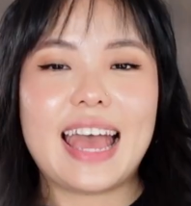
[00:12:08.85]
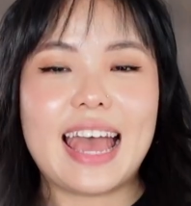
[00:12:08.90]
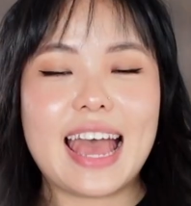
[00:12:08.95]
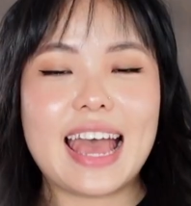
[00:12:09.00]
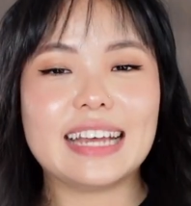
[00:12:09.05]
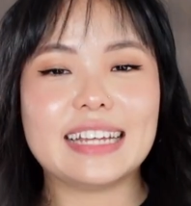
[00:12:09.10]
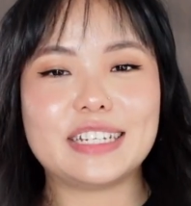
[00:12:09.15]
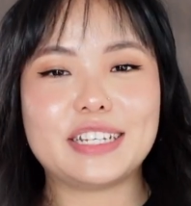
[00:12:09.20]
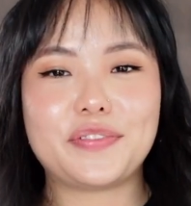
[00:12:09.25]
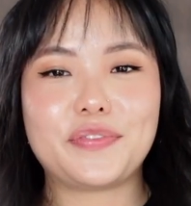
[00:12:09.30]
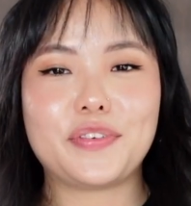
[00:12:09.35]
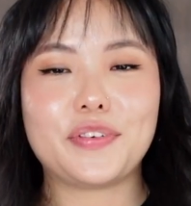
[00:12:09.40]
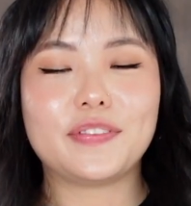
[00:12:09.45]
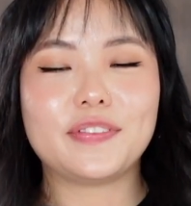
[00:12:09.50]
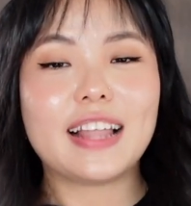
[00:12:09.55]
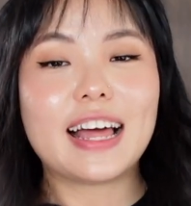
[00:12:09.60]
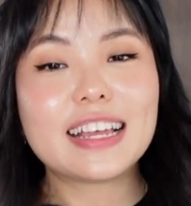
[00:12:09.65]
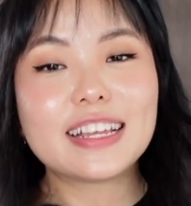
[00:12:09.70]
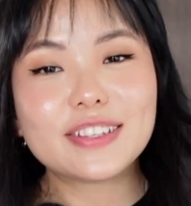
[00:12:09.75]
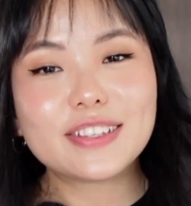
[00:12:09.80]
And if you
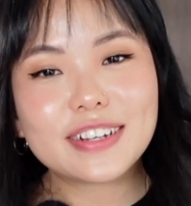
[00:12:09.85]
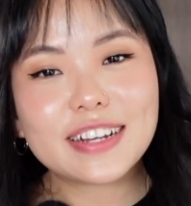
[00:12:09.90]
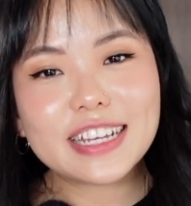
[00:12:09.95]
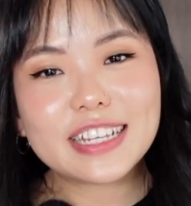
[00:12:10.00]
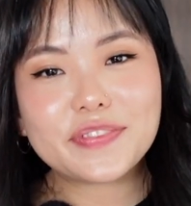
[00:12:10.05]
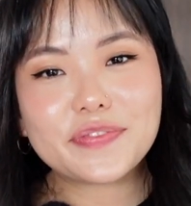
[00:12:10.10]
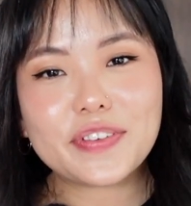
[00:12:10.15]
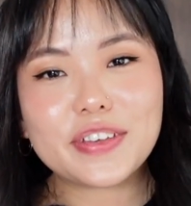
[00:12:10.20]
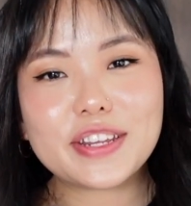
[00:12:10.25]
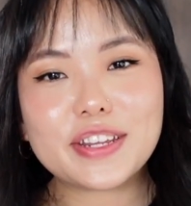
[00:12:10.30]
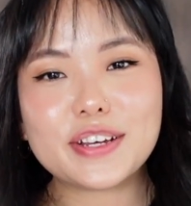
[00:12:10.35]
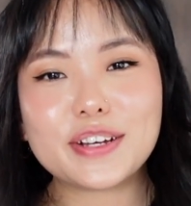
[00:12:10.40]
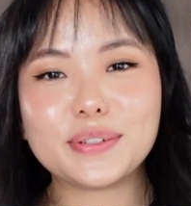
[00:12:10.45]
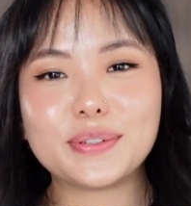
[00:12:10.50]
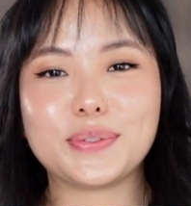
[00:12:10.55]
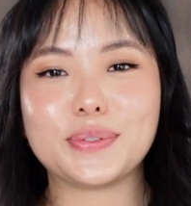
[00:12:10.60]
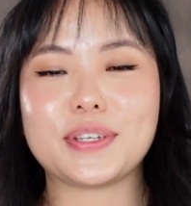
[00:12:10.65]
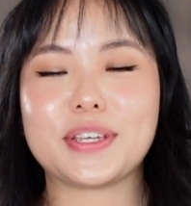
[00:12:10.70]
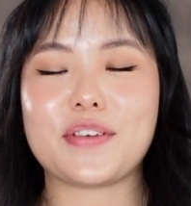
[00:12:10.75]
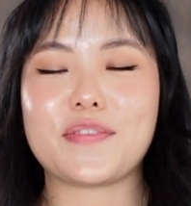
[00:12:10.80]
liked today's video,
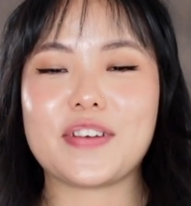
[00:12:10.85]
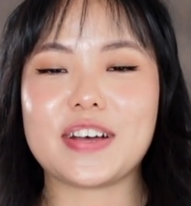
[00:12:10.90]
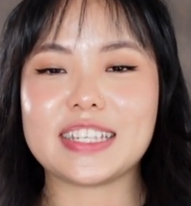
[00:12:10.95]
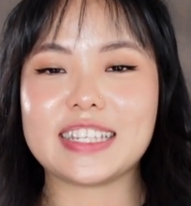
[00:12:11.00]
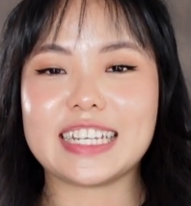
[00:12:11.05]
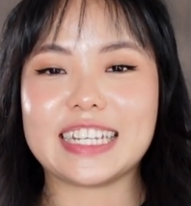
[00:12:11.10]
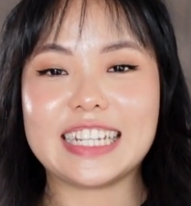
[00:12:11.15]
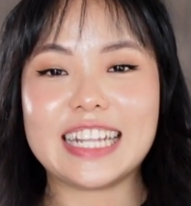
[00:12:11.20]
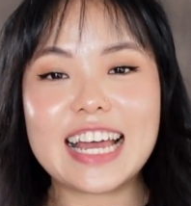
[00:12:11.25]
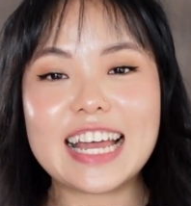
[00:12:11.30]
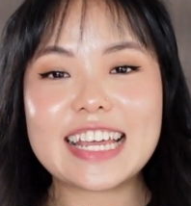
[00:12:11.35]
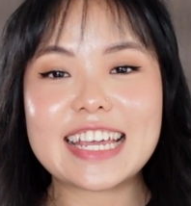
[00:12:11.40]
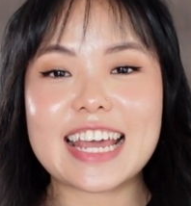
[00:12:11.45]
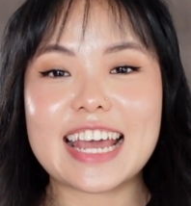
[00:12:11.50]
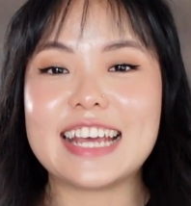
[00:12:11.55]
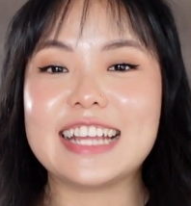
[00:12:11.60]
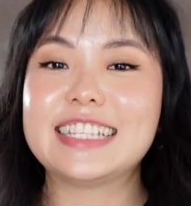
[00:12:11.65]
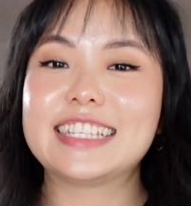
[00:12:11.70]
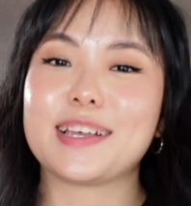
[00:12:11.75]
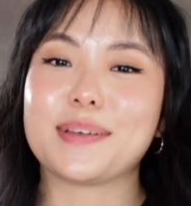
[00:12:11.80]
do give us a like
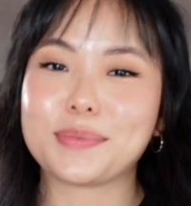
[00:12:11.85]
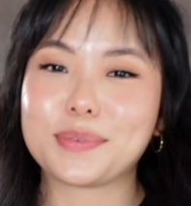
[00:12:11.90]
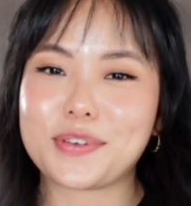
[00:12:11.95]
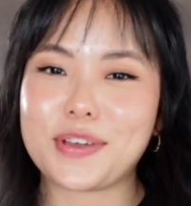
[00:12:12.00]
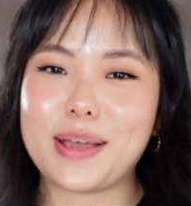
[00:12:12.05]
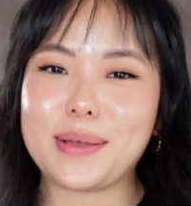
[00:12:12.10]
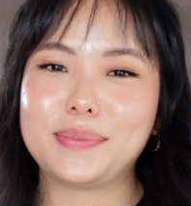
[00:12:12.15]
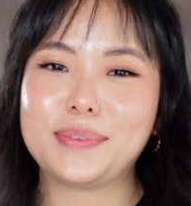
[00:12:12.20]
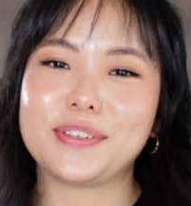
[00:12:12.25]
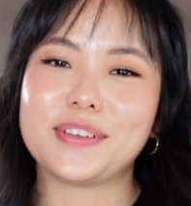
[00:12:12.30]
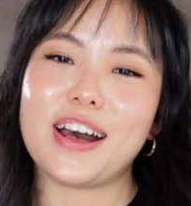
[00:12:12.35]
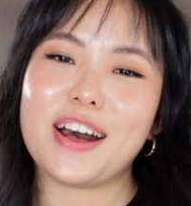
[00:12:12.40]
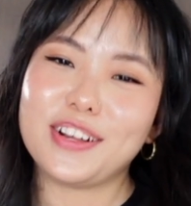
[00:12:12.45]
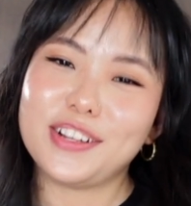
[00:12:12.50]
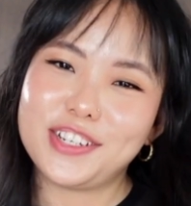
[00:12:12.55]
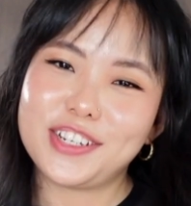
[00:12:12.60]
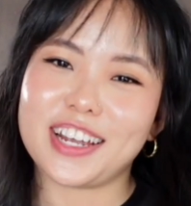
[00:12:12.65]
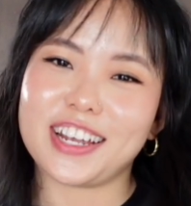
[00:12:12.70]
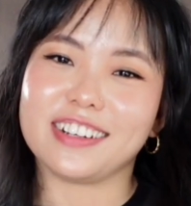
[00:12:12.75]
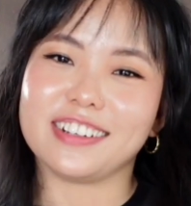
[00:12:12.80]
and subscribe to our
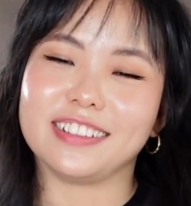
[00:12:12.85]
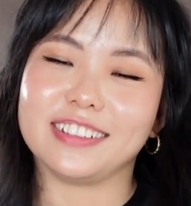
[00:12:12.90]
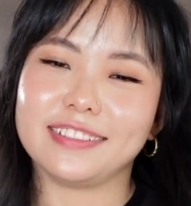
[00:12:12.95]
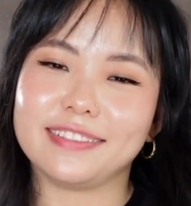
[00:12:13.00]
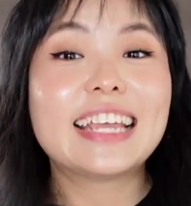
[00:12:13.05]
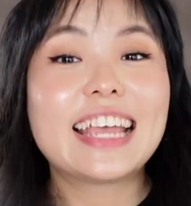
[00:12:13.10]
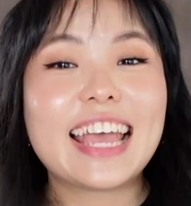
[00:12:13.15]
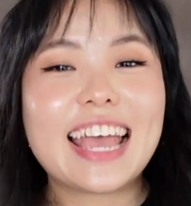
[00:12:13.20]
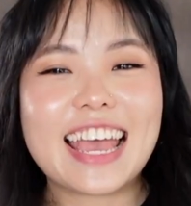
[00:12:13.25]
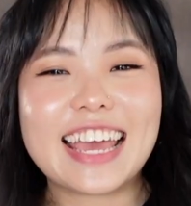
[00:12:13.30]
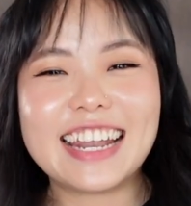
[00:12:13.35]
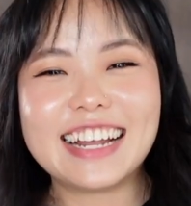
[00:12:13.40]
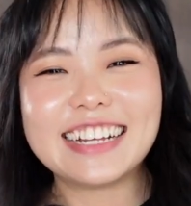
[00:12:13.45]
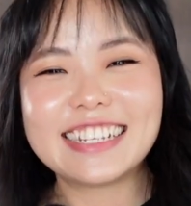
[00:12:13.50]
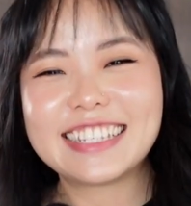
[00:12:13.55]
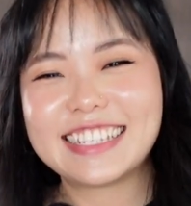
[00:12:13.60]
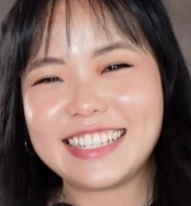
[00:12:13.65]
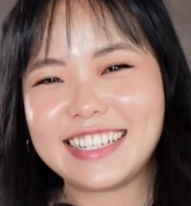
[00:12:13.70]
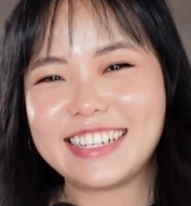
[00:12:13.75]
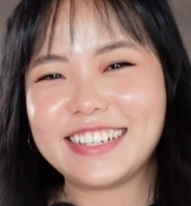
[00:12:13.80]
channel. And
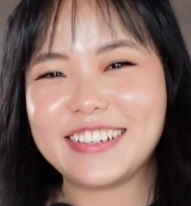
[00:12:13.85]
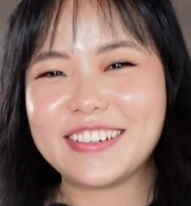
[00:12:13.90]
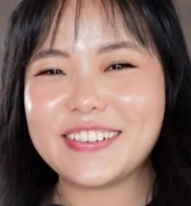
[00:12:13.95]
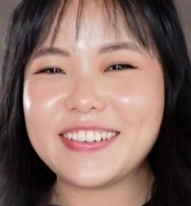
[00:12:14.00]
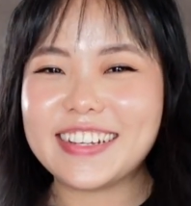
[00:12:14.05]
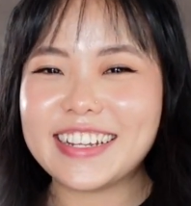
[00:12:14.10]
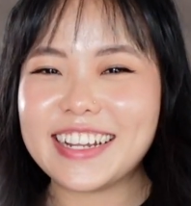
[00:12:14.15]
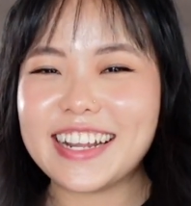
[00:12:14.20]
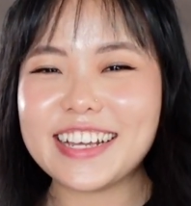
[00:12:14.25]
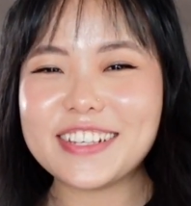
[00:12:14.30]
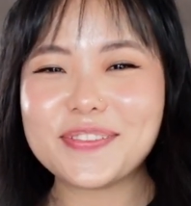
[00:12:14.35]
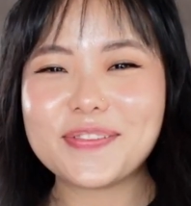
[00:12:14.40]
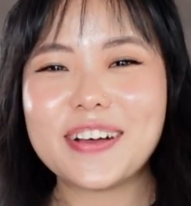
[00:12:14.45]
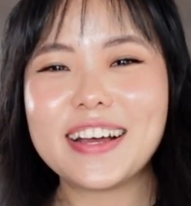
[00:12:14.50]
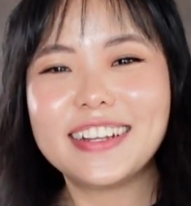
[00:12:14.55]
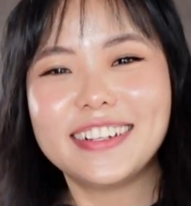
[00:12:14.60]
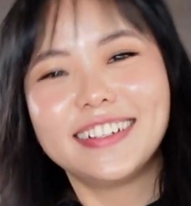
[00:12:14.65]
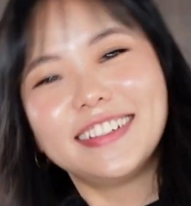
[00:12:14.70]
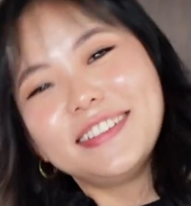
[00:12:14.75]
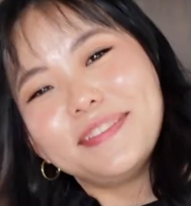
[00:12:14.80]
I'll see you in the next
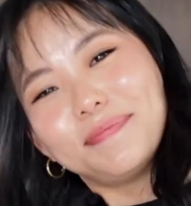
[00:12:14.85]
one.